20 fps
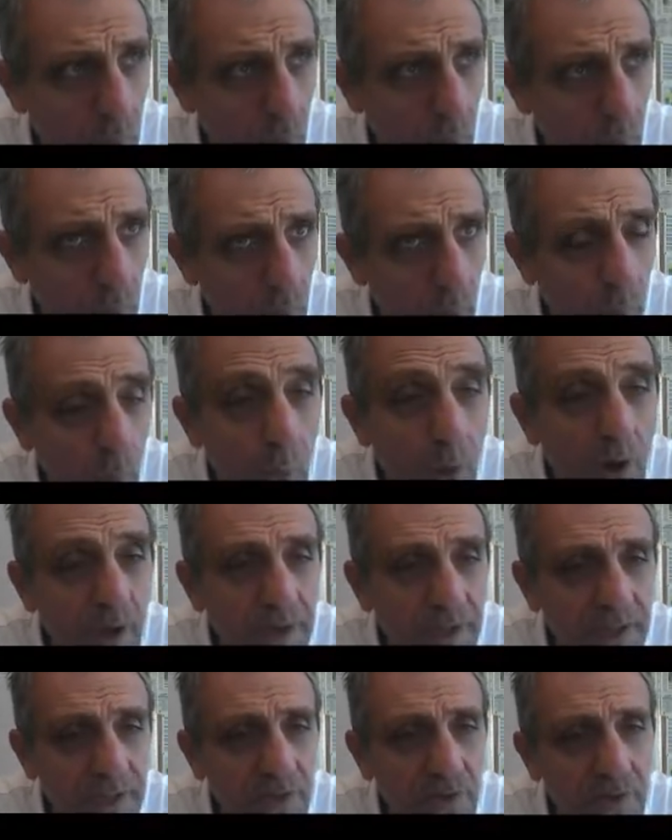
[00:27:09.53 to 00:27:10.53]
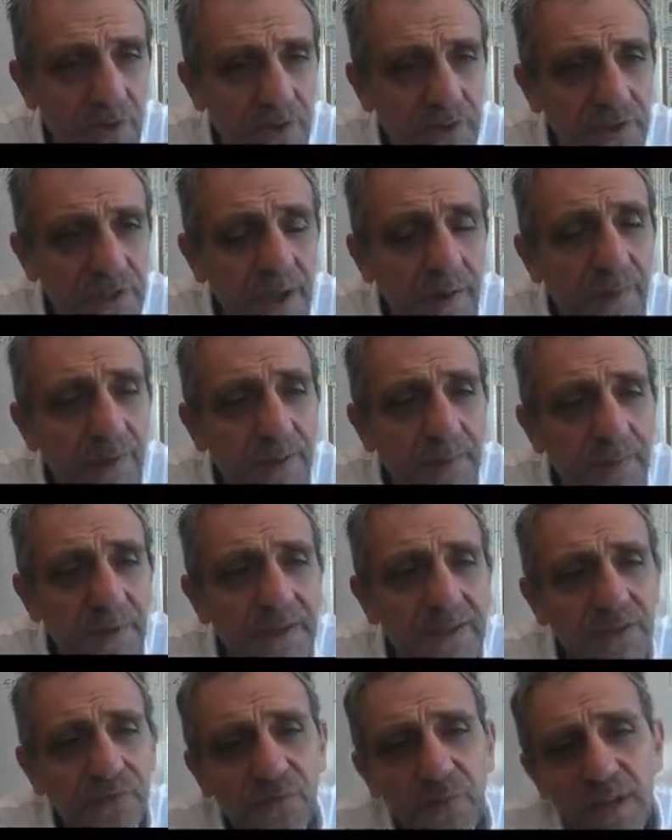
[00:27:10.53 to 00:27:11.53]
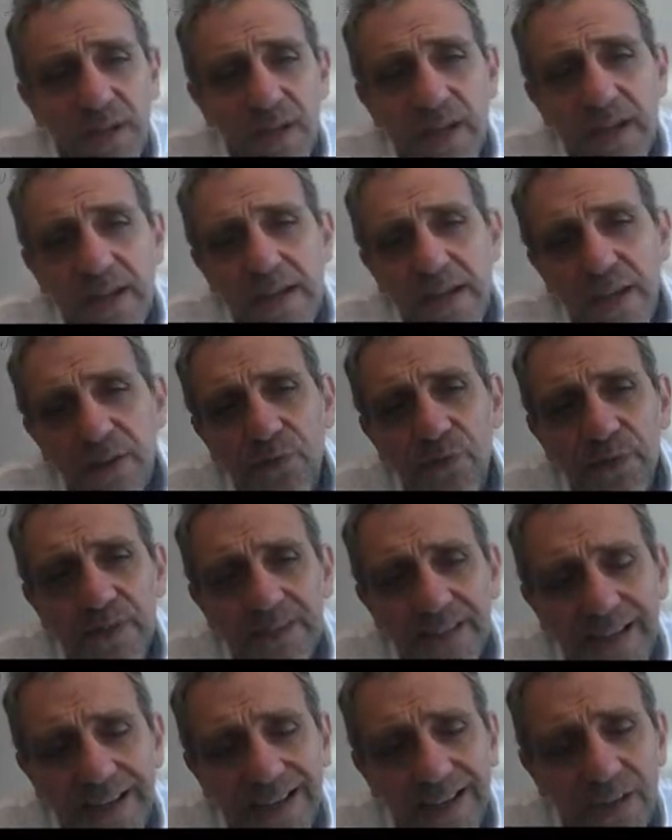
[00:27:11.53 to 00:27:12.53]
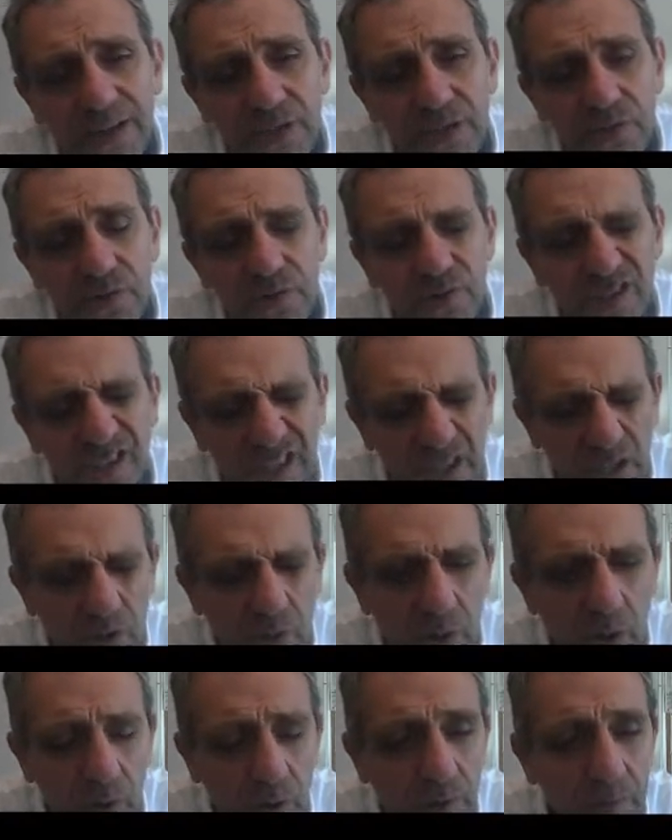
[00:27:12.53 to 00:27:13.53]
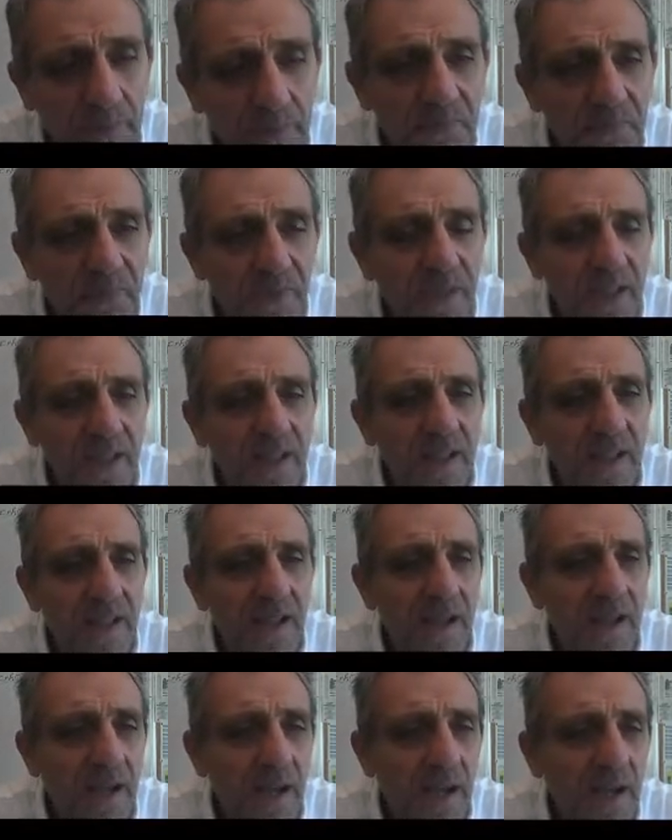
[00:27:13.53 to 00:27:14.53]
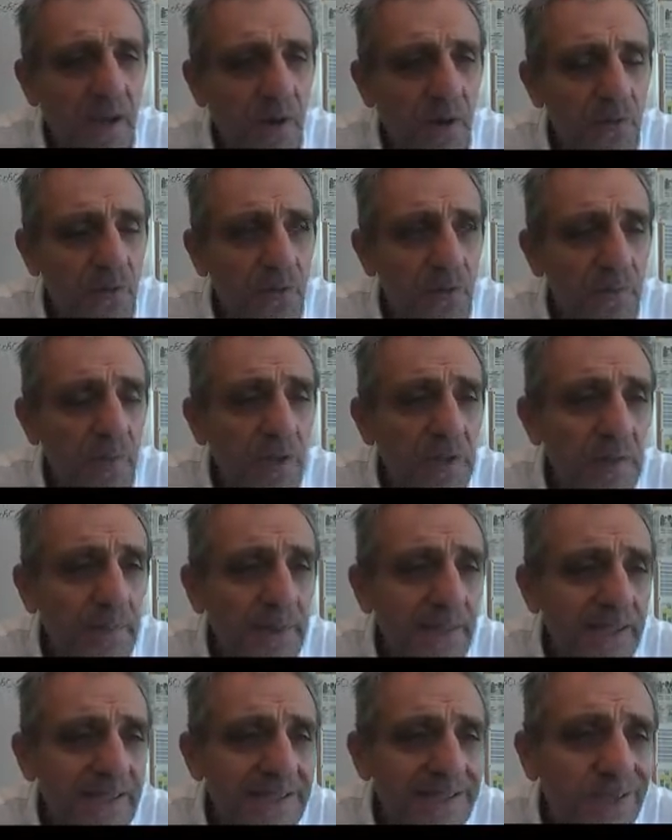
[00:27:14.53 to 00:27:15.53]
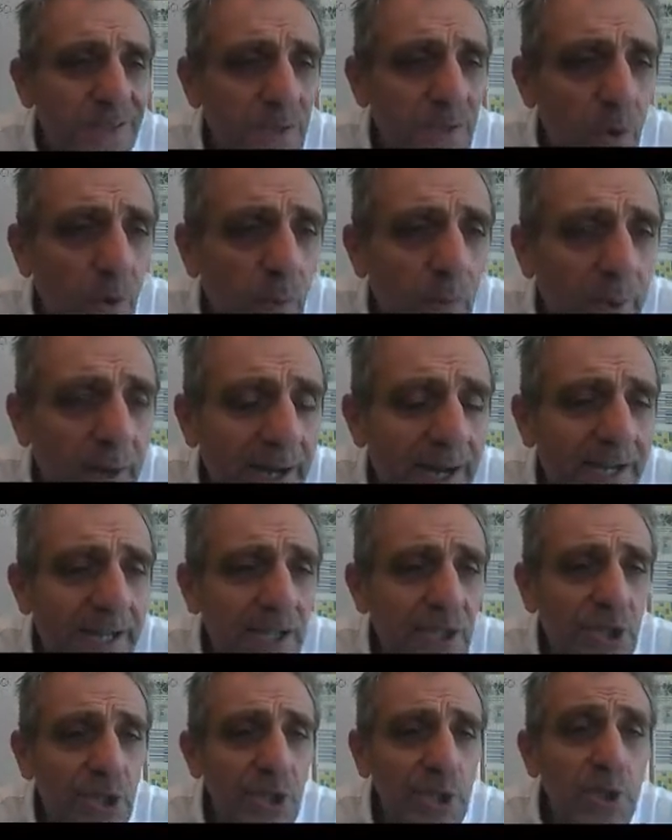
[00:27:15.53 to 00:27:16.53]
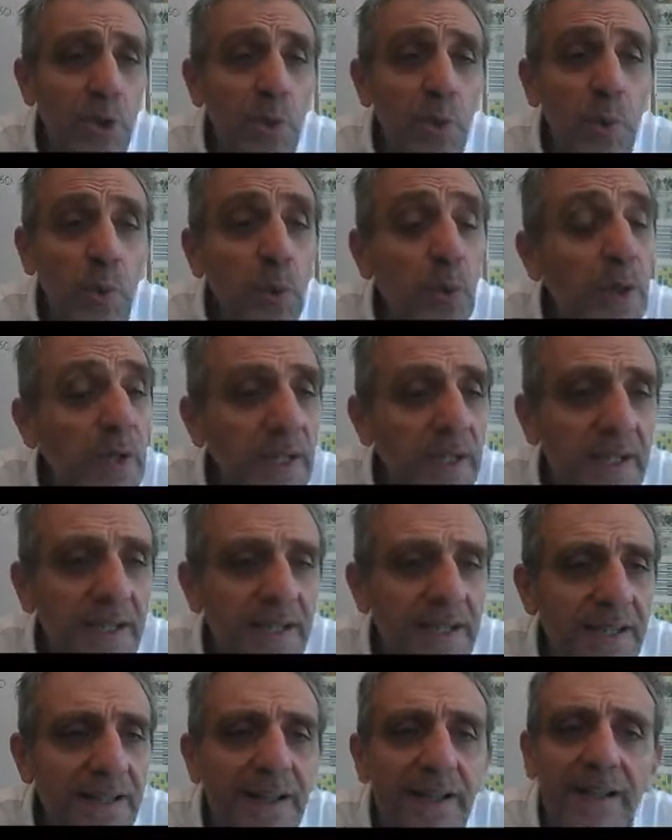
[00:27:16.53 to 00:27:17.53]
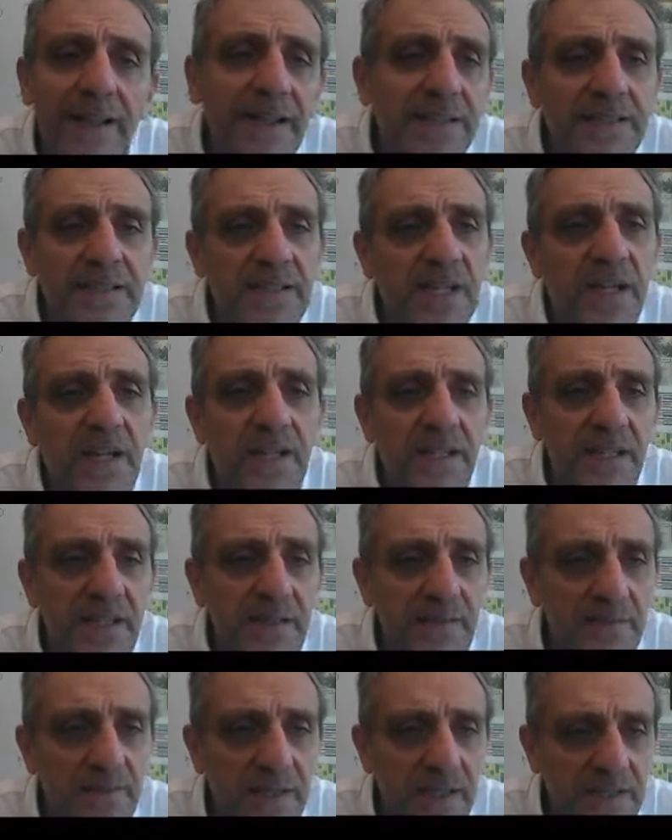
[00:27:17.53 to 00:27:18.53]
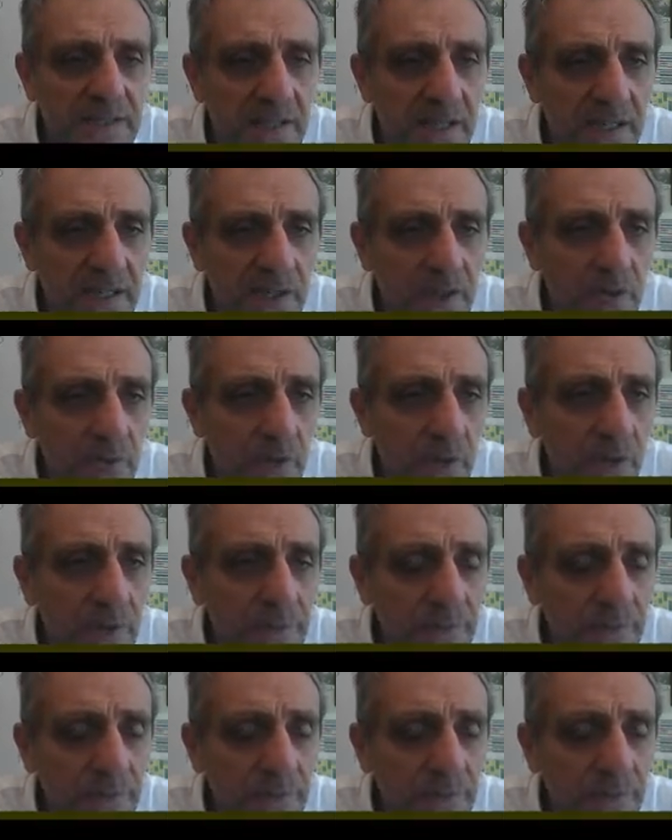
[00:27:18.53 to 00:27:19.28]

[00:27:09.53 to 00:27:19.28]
1 in order to double it because if we if we set it to 0 uh, if we multiply 0 by 2 it's not gonna it's not gonna grow